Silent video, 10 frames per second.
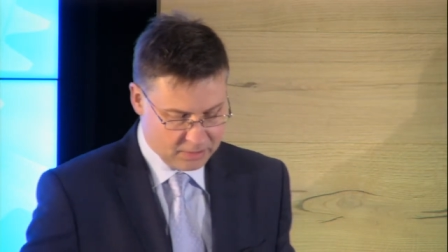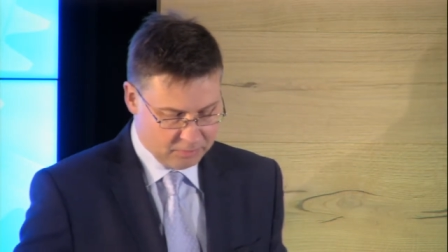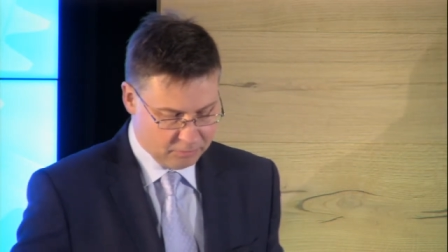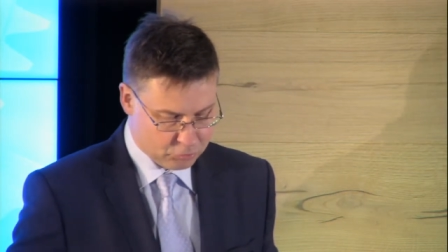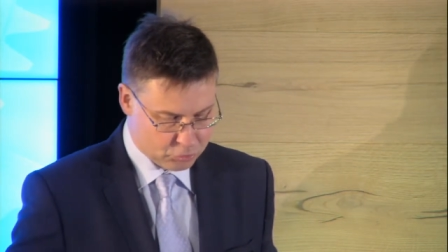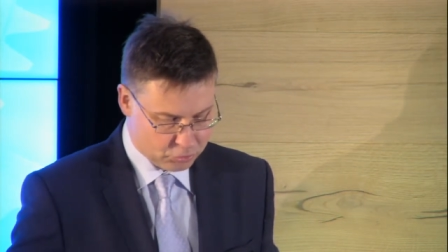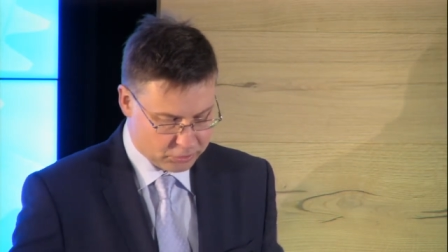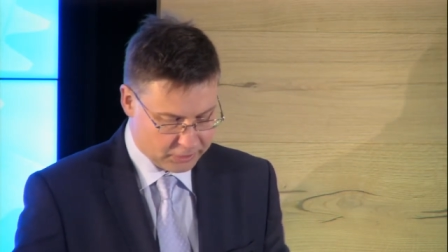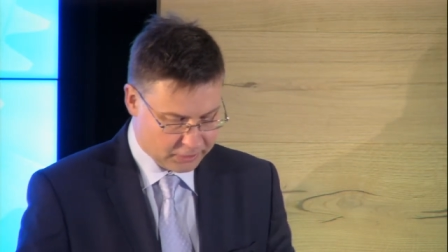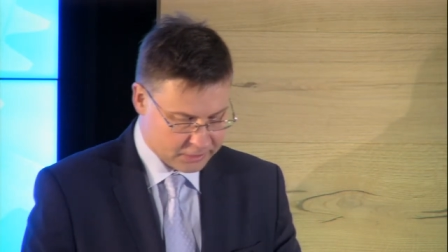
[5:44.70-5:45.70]
We will
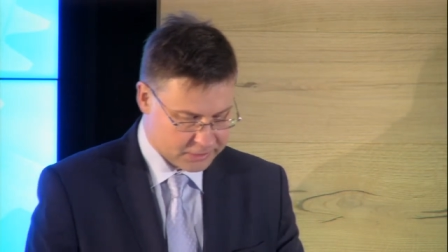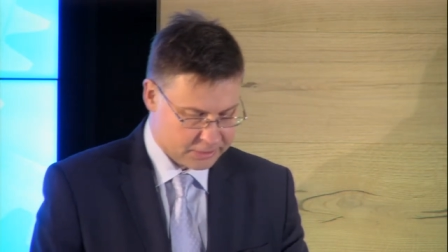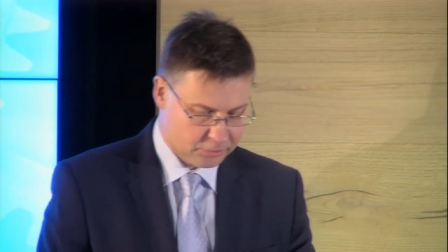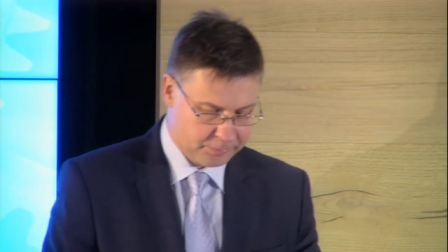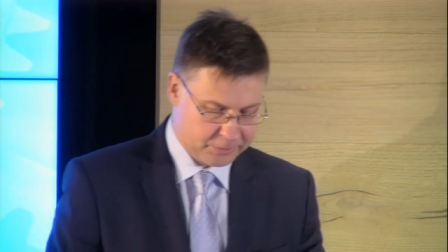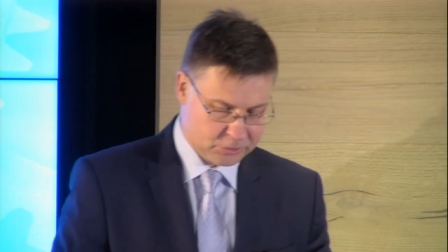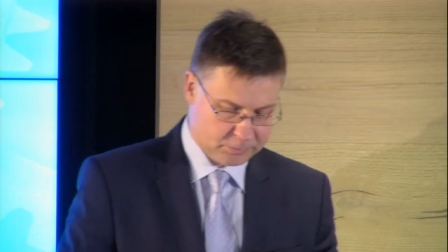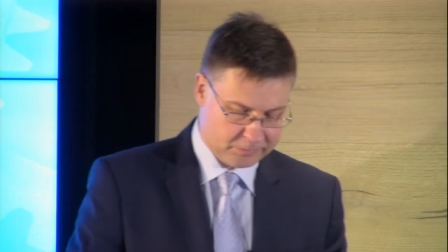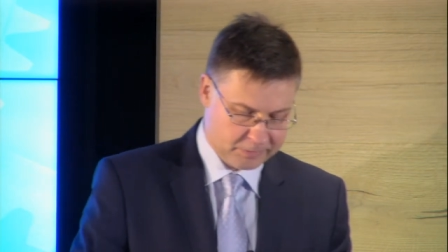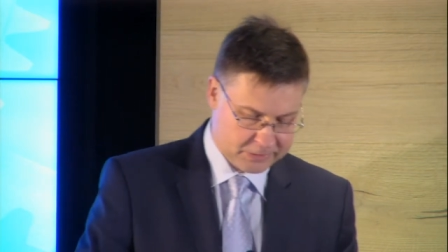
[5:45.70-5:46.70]
shortly ask the European
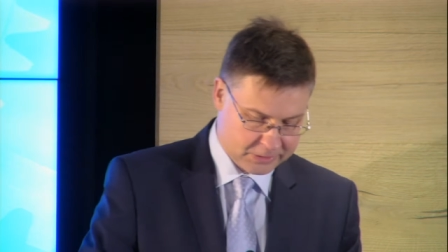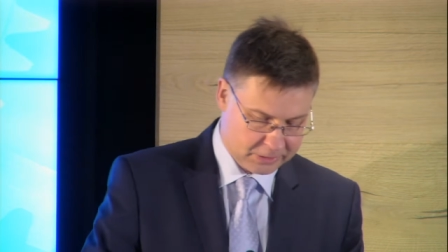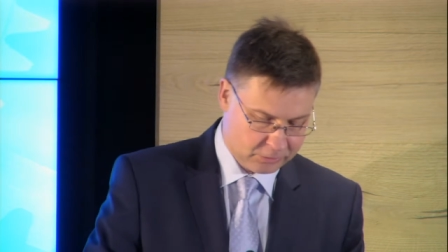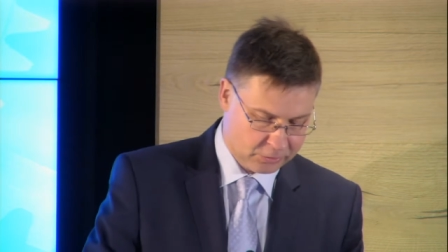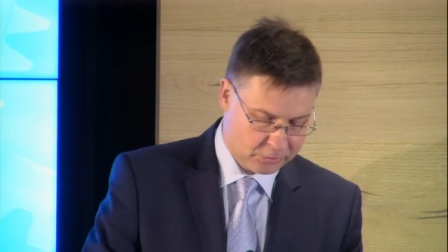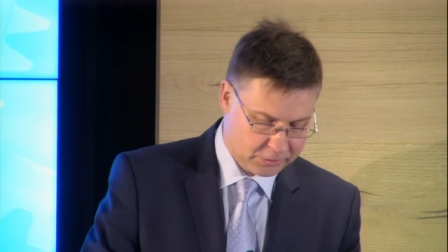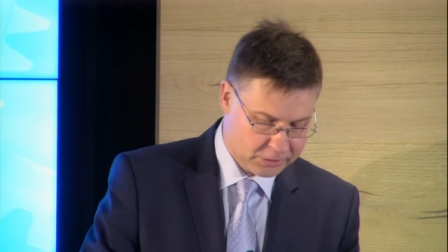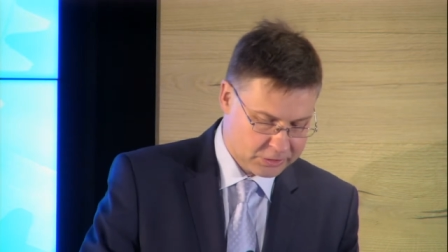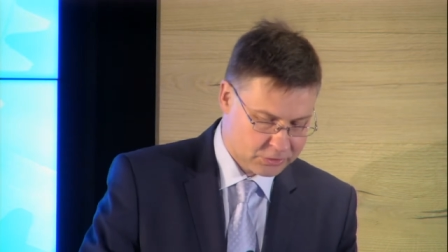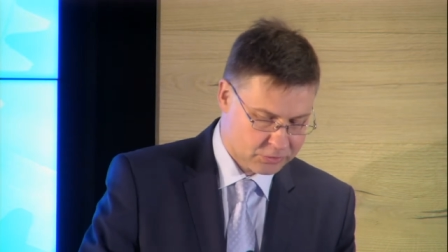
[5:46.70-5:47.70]
supervisory
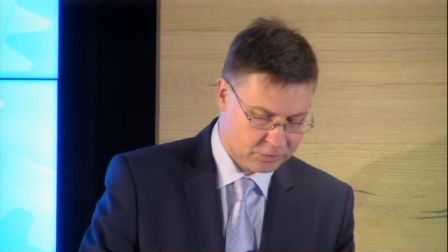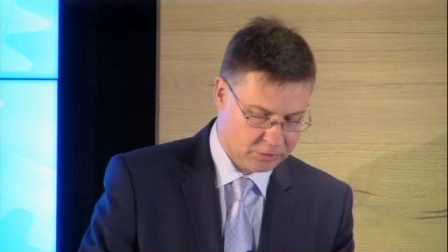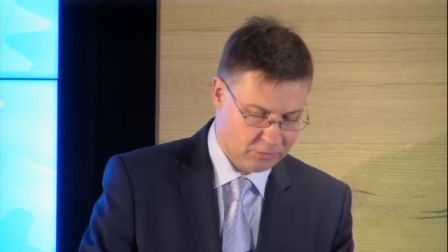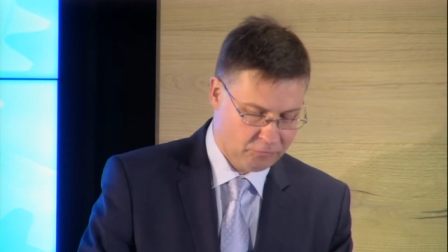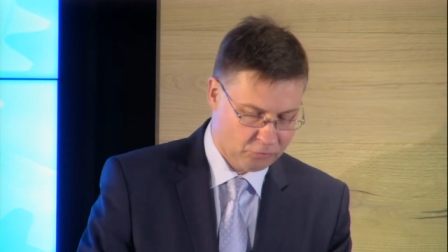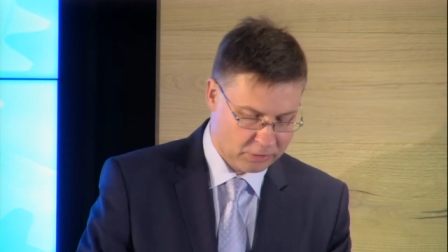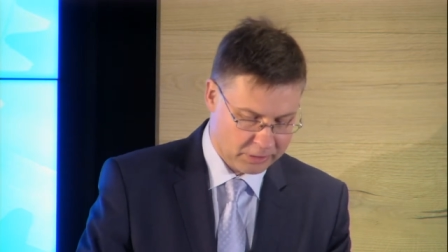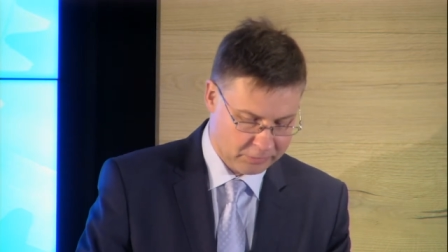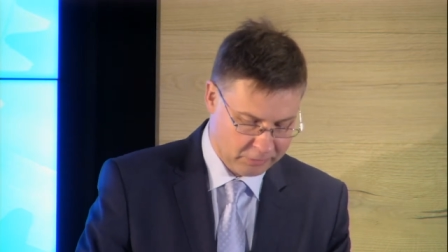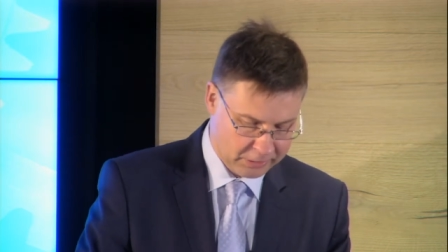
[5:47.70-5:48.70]
authorities uh, for
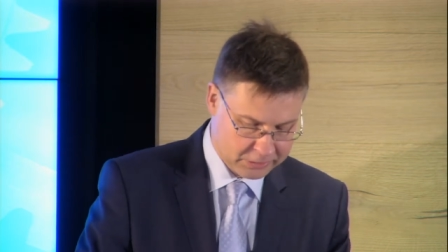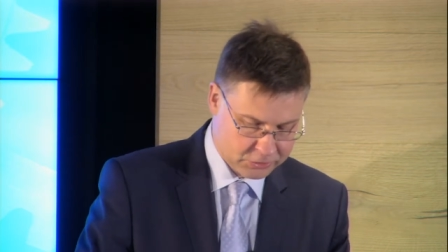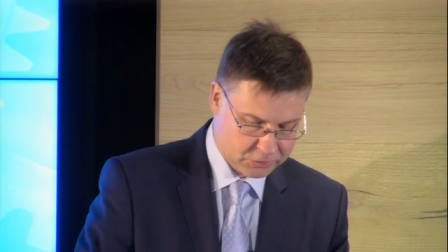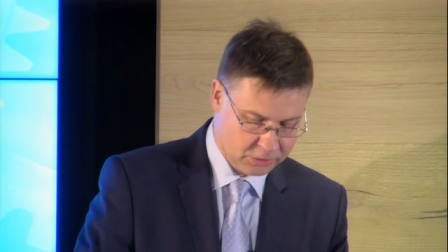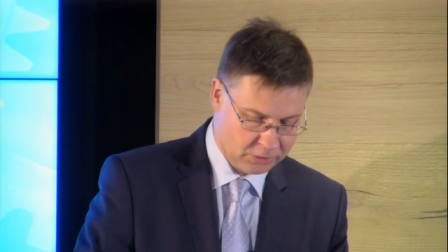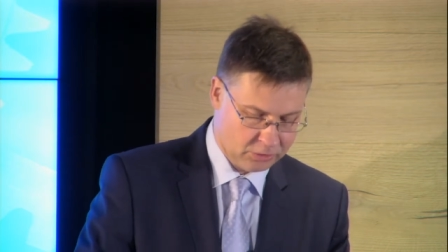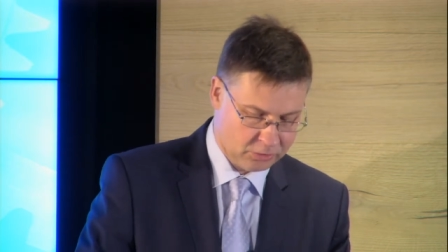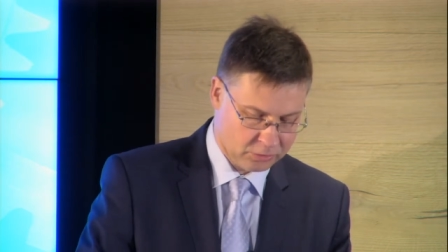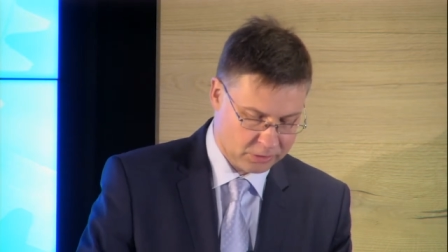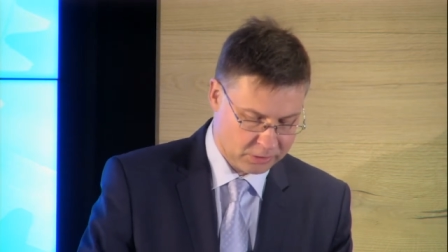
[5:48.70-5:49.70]
advice uh,
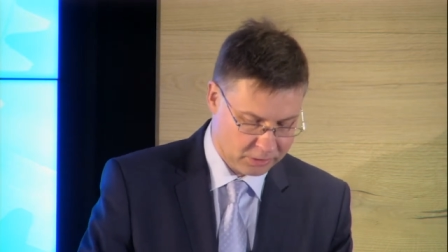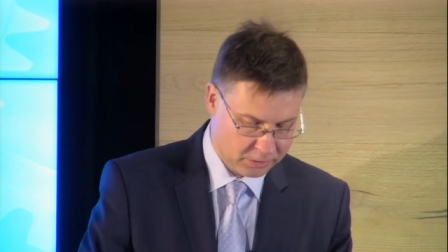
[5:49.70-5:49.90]
on uh,